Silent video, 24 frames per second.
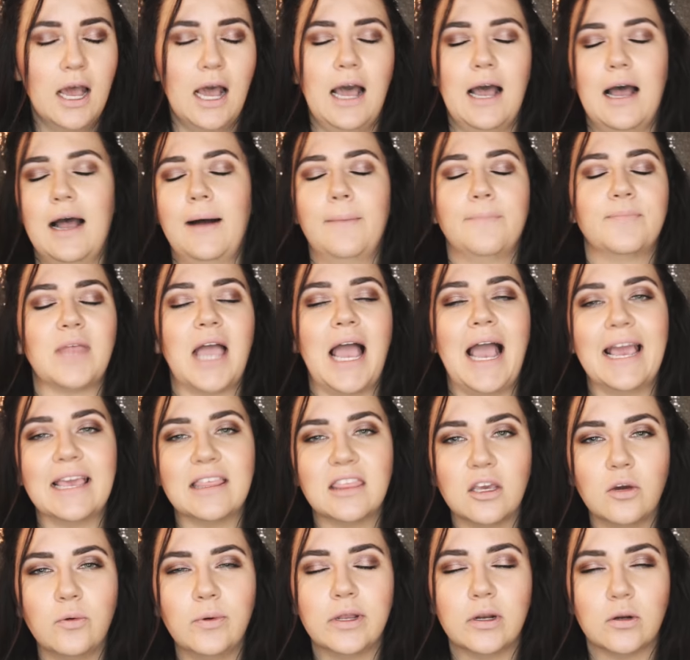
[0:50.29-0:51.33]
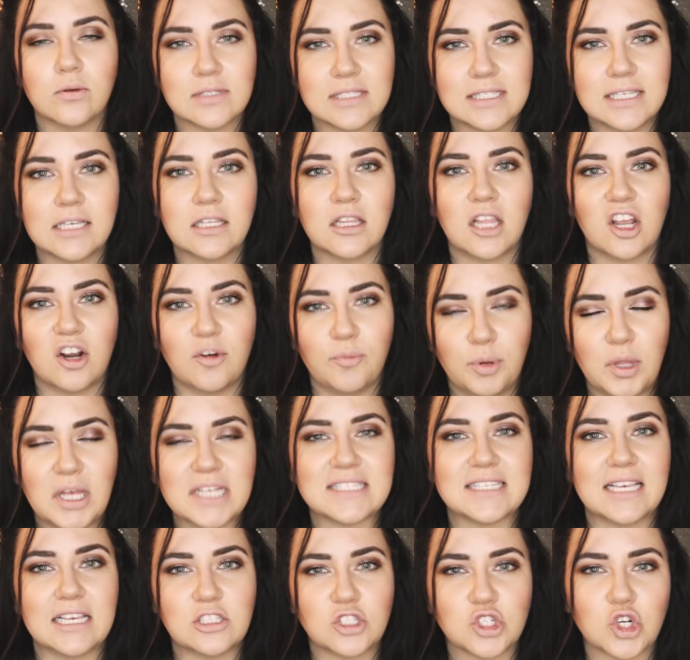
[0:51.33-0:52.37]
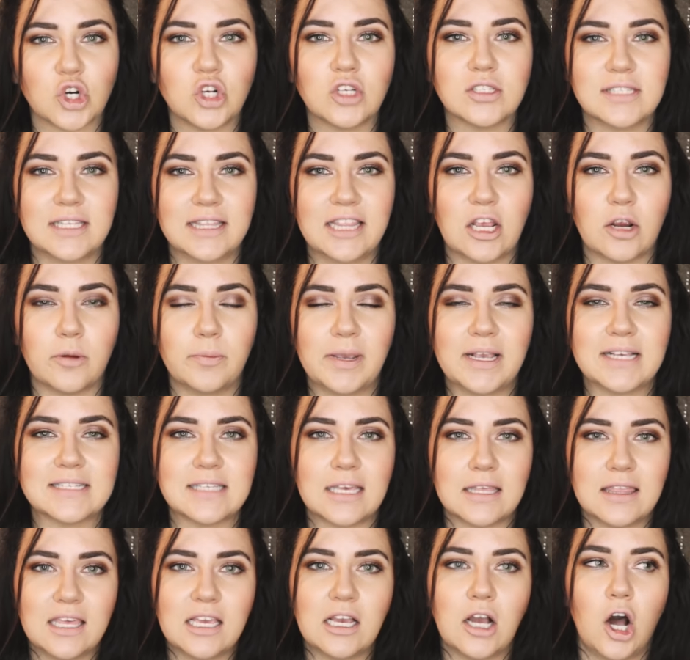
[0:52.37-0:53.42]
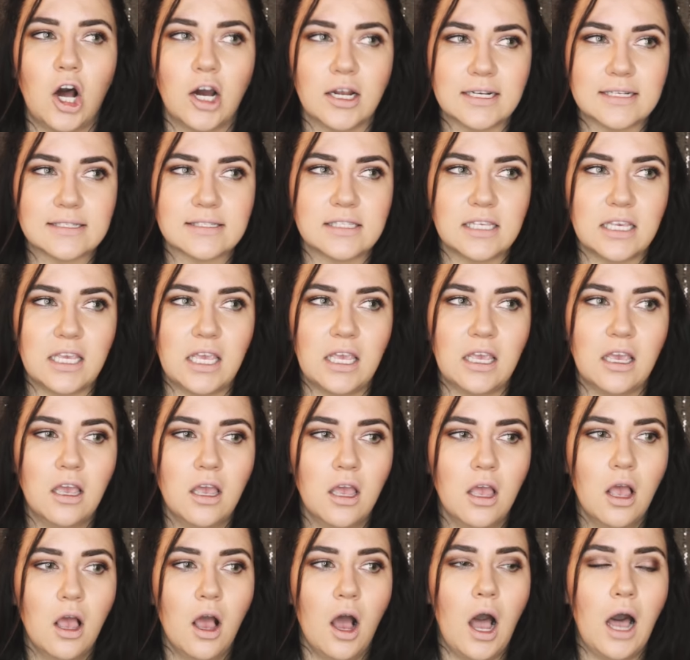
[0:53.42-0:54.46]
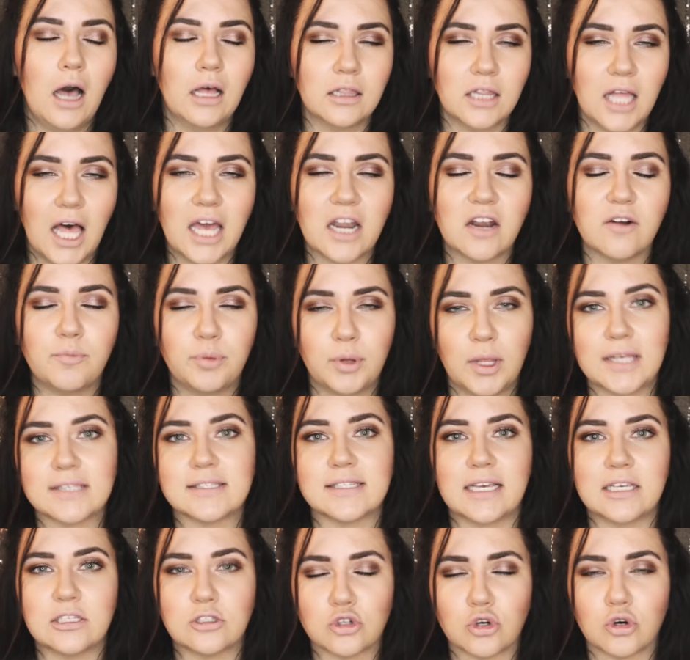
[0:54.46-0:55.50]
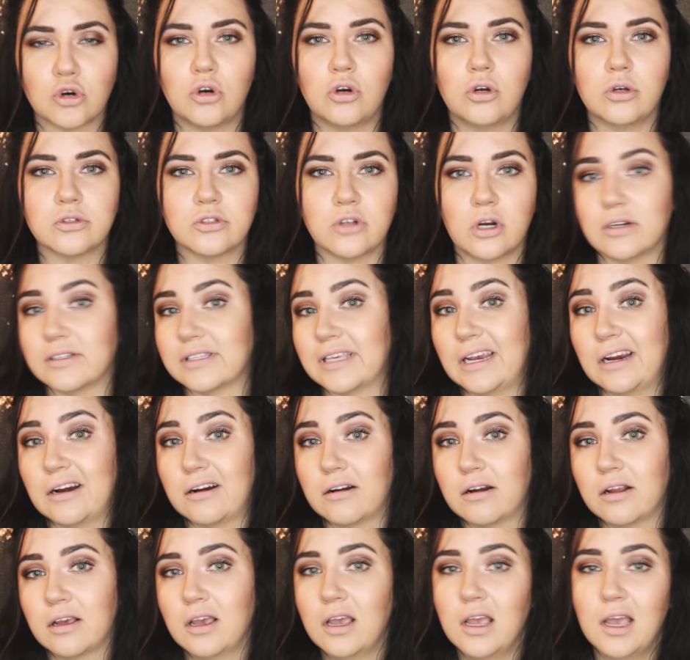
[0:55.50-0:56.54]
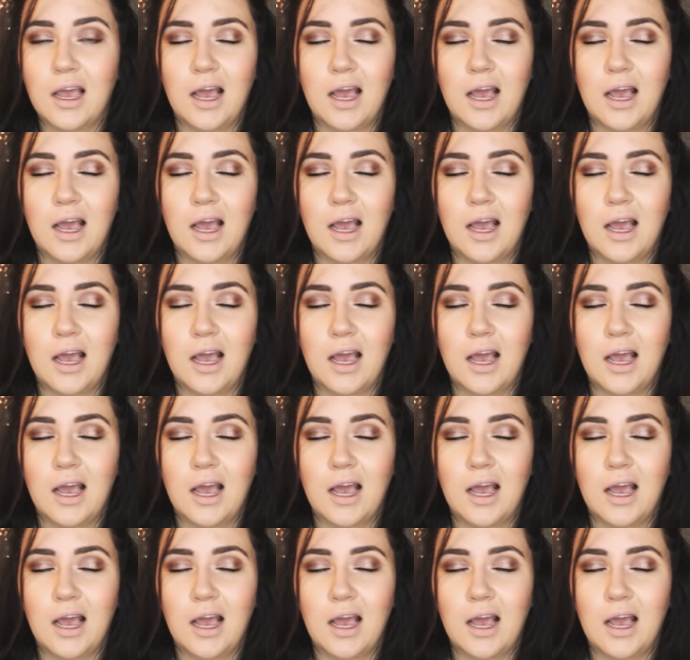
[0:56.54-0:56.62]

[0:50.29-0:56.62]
I think we don't see a lot of plus size girls in there because I think, honestly, a lot of plus size girls are scared.